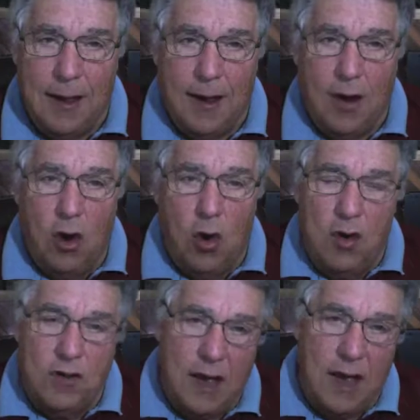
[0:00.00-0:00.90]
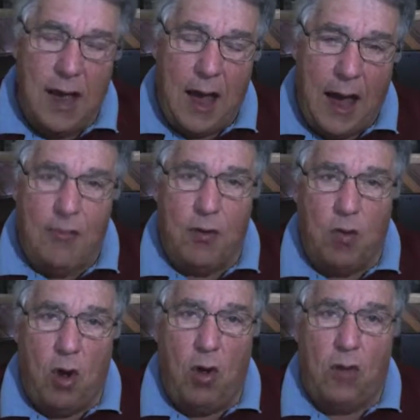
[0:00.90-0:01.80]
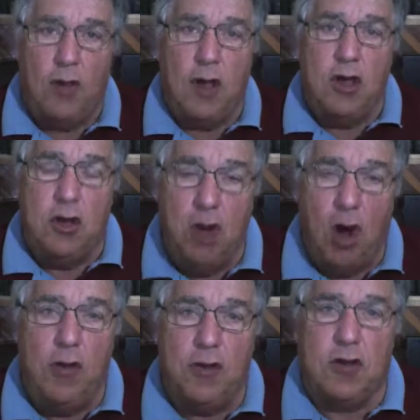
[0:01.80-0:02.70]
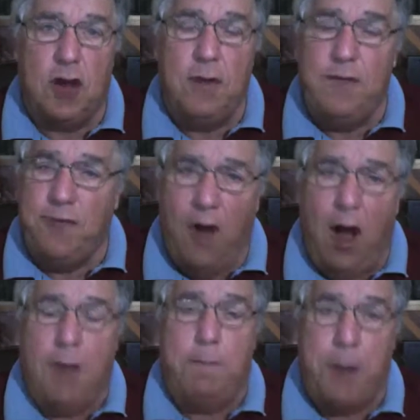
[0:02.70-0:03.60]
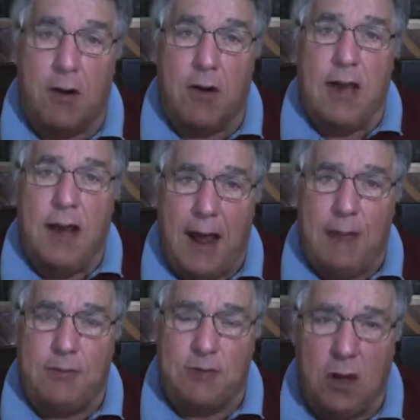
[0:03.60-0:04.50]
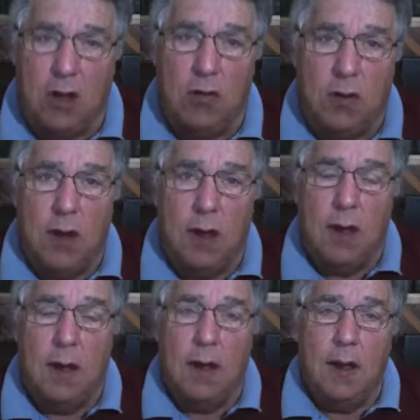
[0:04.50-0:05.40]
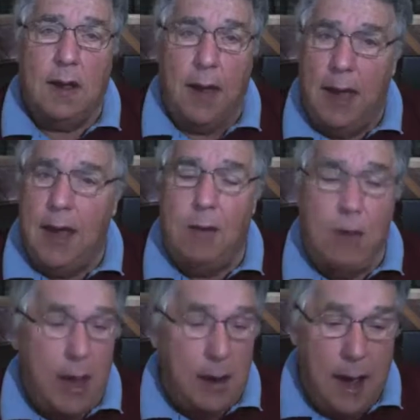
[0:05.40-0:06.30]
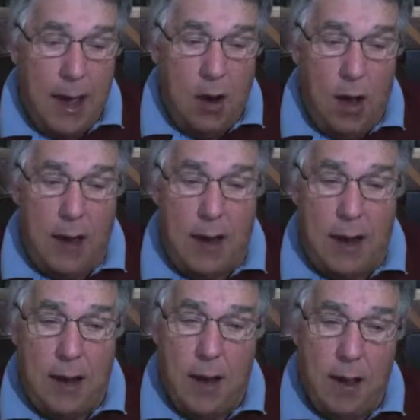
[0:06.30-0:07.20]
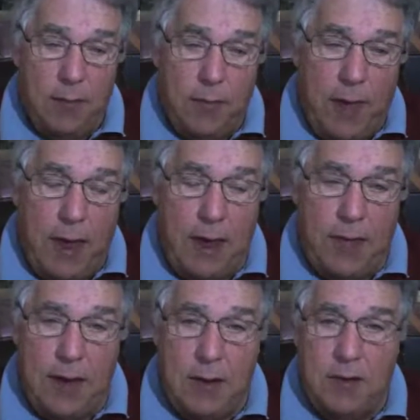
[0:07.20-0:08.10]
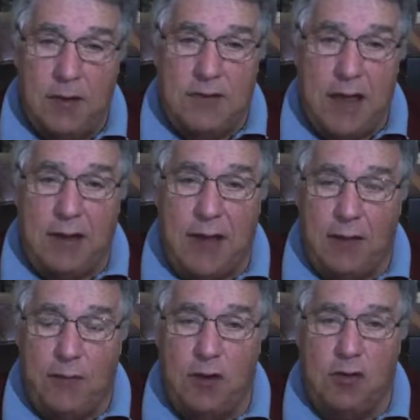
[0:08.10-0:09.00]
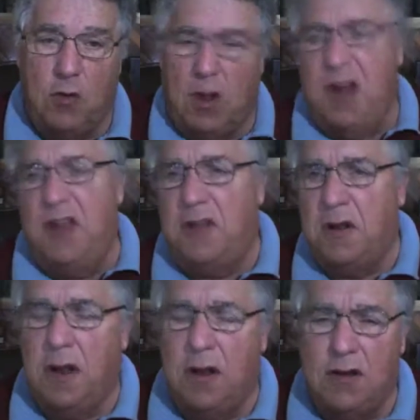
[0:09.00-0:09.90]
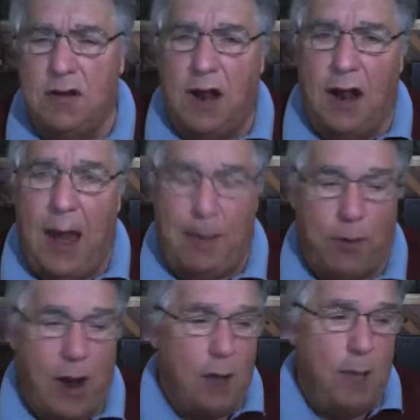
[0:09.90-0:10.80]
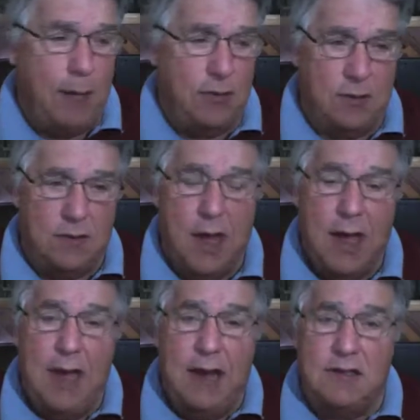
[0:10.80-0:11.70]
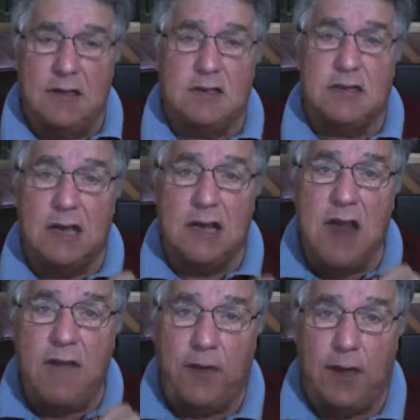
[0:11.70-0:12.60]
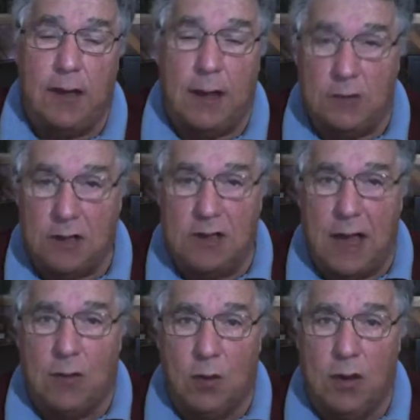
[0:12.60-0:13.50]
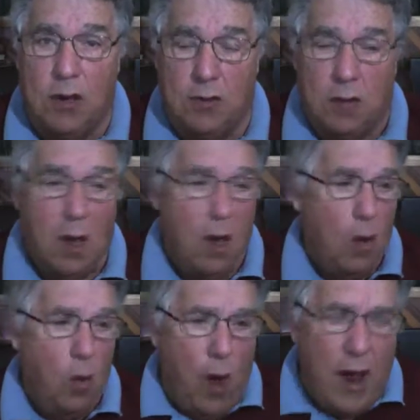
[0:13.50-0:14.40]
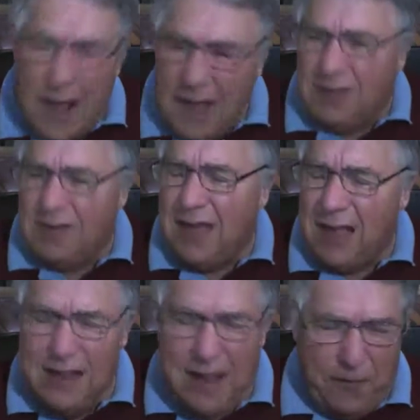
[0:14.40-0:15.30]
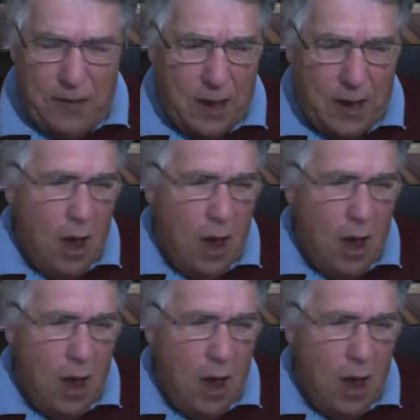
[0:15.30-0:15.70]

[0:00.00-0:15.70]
who is on the rolls, you know there's going to be fraud, period and absolute. Okay? And then the state of California says, well, there isn't a lot. Barack Obama says it isn't significant. That was the exact word he used. What is significant?